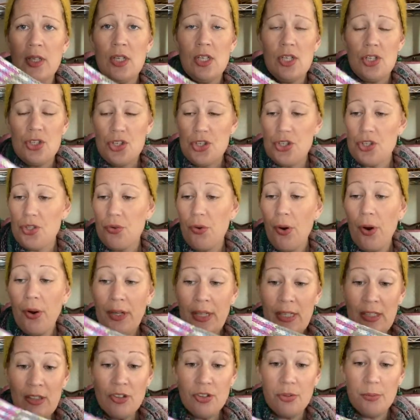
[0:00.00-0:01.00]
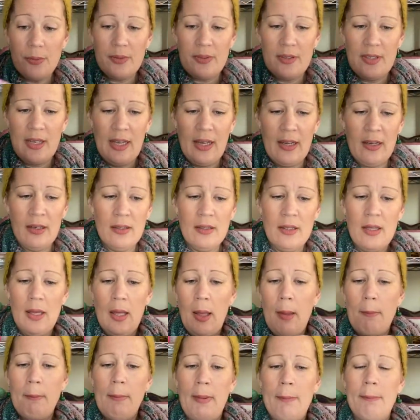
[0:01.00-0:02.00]
She's grown into it now,
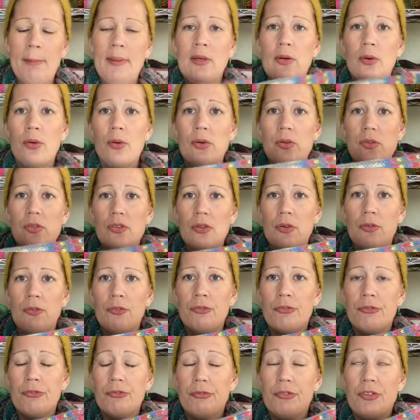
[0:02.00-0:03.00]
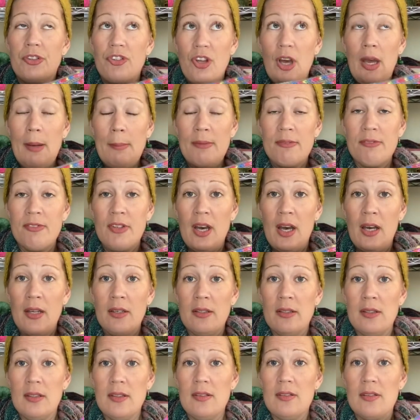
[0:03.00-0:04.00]
but because of the type of yarn
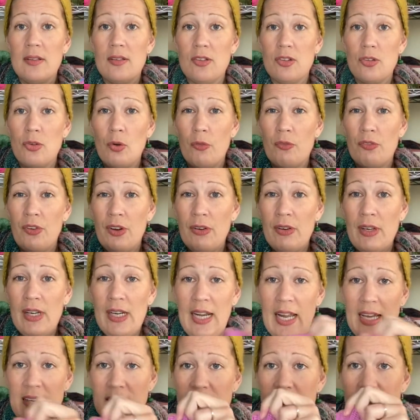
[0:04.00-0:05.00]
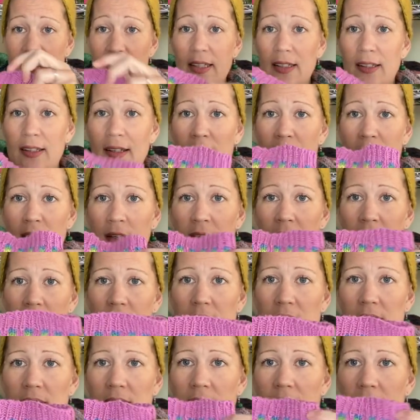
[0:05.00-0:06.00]
it is it's not very elastic
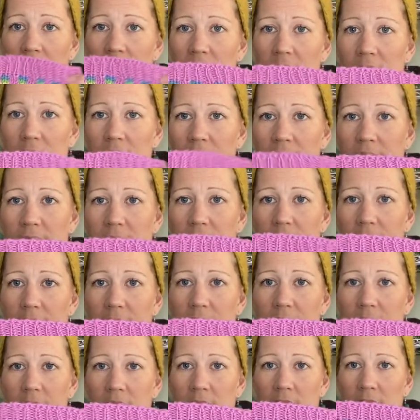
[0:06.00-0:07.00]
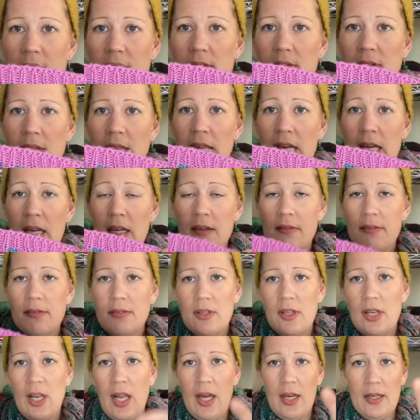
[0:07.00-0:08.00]
so the the sleeves
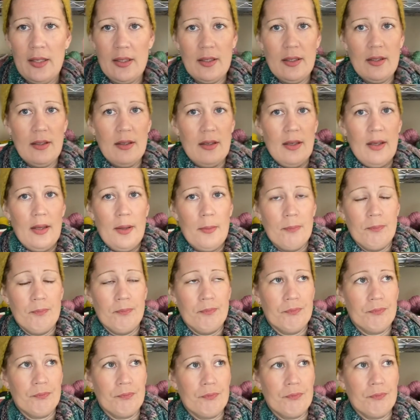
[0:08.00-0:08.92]
they're like um